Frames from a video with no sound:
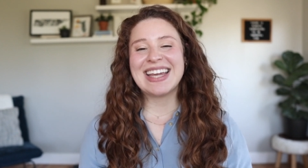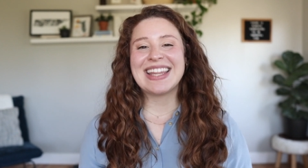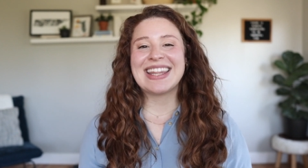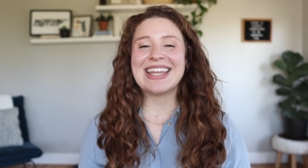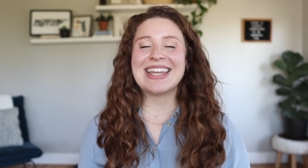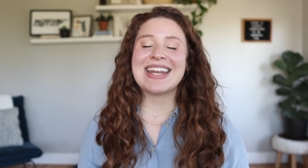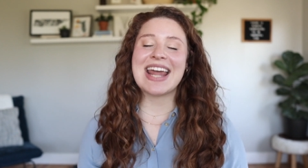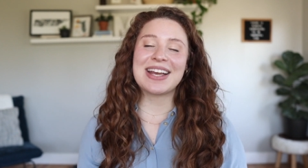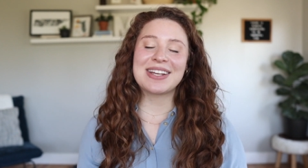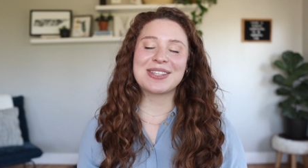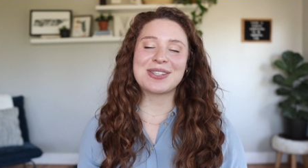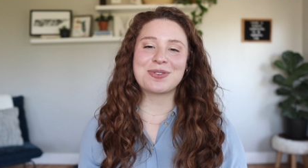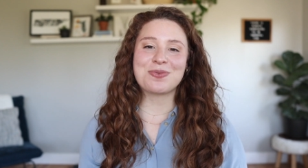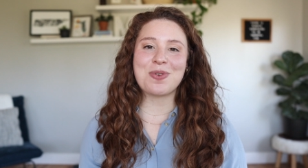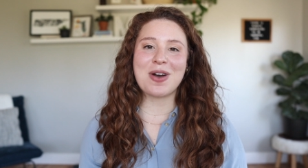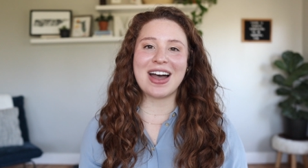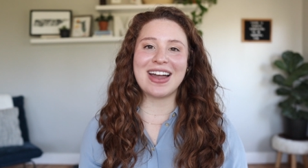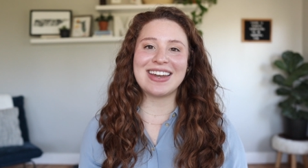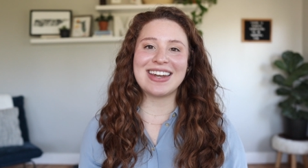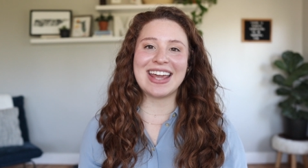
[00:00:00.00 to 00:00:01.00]
The next
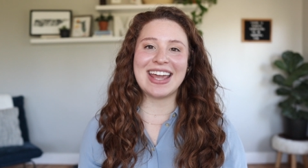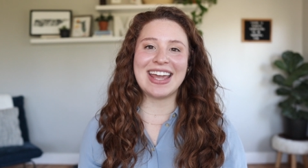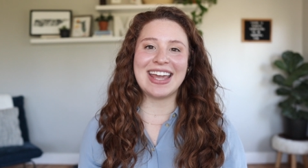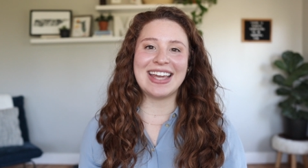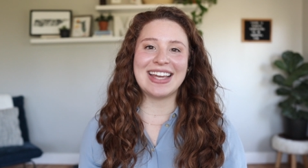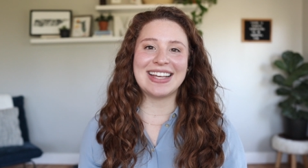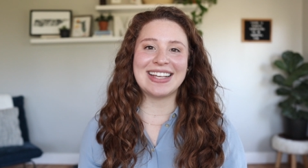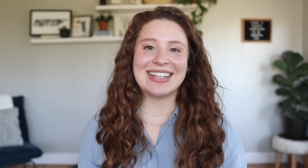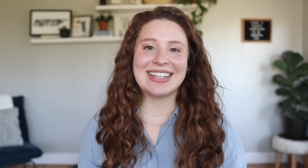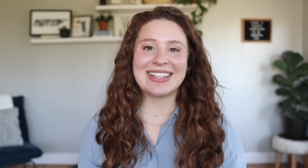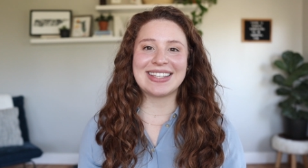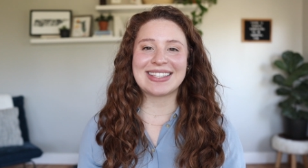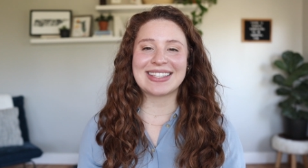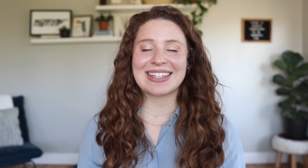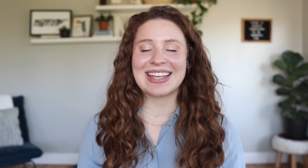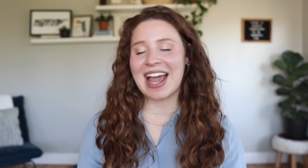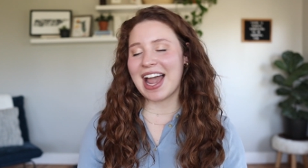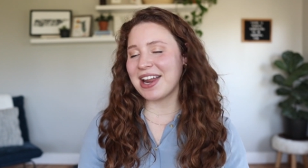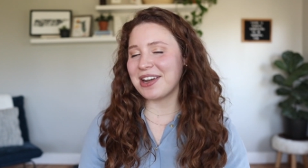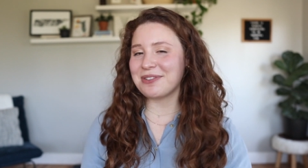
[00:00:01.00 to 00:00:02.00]
one
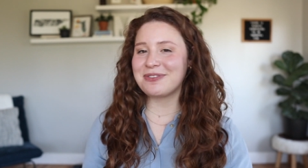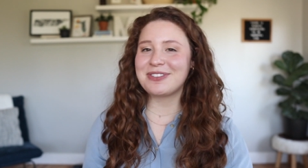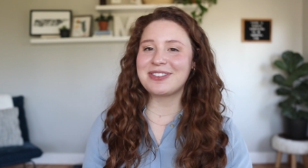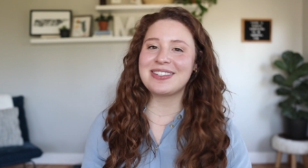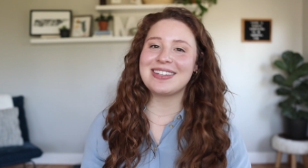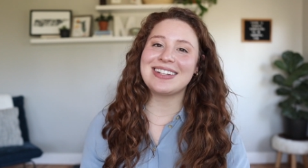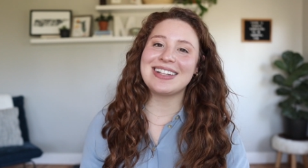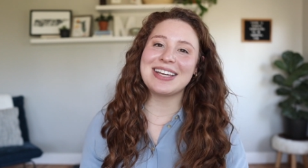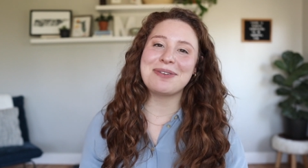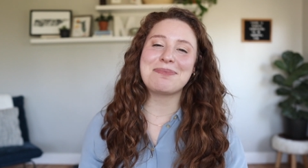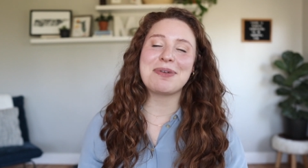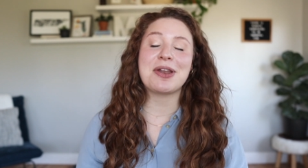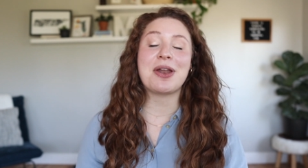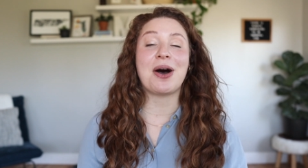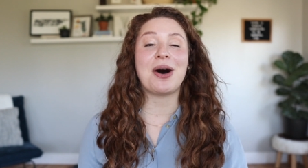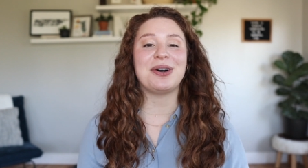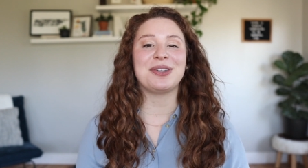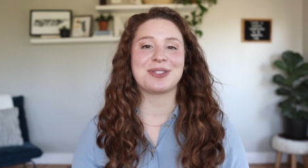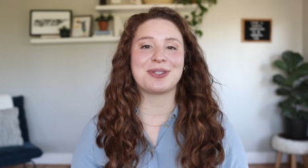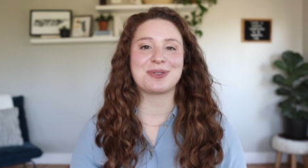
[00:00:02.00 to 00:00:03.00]
is kind of silly,
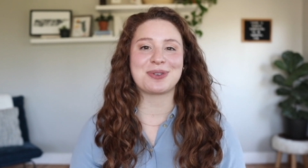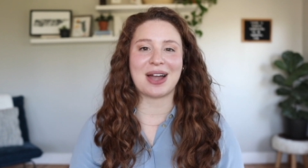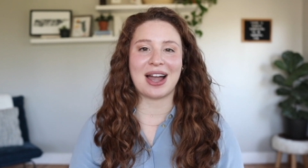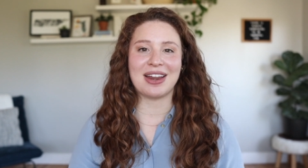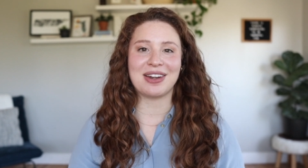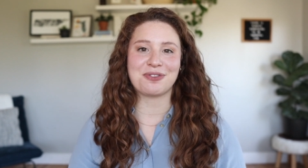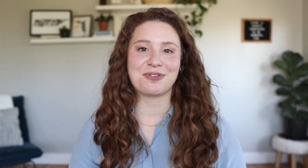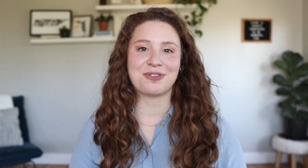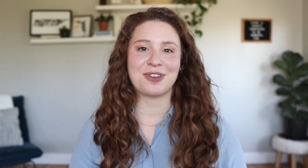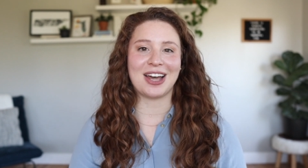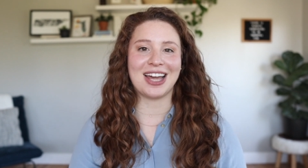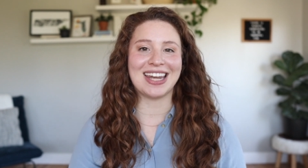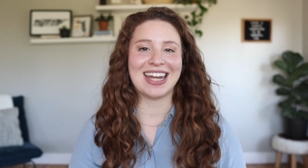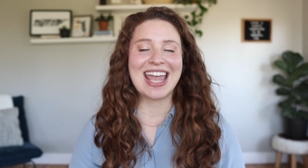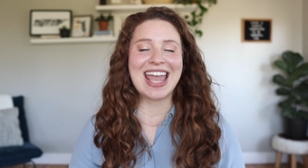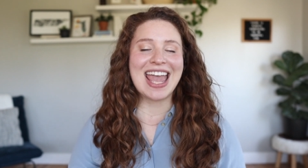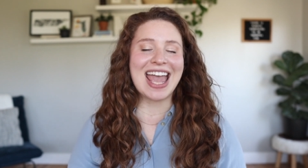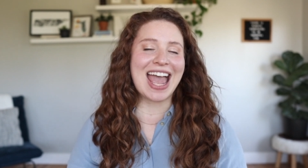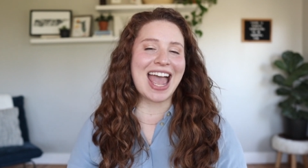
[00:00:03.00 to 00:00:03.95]
but also kind of fun.